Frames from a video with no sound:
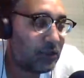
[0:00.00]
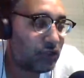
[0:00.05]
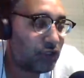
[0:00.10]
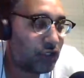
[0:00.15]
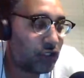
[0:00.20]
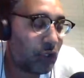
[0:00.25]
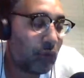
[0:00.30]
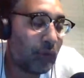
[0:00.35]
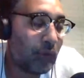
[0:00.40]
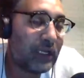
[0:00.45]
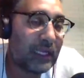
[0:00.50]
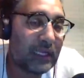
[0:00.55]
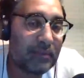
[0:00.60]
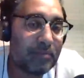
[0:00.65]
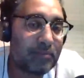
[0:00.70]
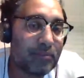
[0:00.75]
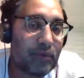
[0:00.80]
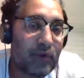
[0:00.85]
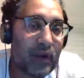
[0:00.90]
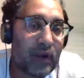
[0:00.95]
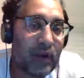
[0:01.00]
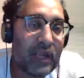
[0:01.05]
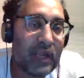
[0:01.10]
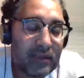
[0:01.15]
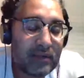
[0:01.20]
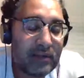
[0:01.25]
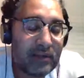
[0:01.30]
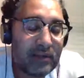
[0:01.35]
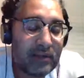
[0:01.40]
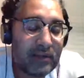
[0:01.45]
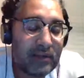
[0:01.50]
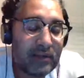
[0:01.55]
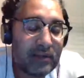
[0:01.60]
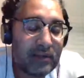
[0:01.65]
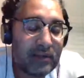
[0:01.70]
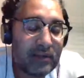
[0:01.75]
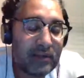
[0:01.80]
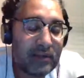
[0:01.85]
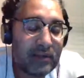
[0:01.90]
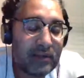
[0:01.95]
showing him break, and then
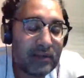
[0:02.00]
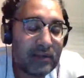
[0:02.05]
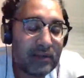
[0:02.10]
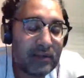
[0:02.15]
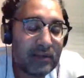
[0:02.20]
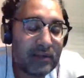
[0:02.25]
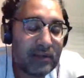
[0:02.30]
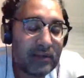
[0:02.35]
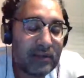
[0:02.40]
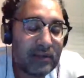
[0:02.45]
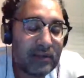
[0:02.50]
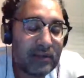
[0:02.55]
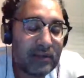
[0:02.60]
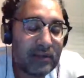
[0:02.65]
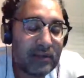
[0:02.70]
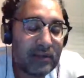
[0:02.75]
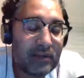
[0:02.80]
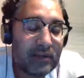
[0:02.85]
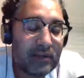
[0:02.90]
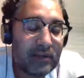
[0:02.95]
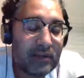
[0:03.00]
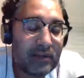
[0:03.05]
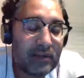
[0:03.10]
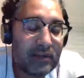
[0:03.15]
they'll introduce him as broken.